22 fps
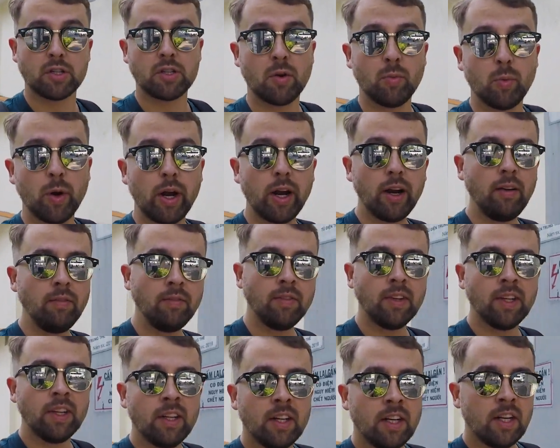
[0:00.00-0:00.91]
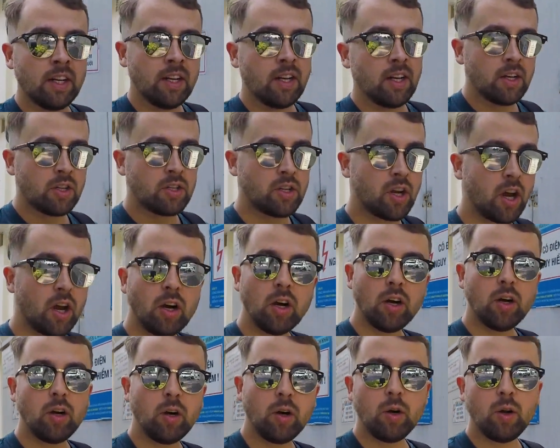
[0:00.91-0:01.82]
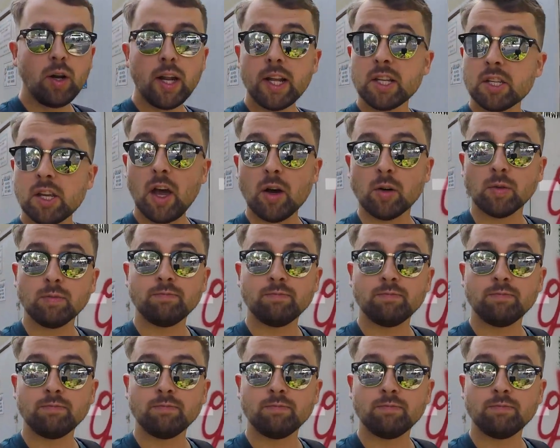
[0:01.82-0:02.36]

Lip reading: somewhere. So let's go.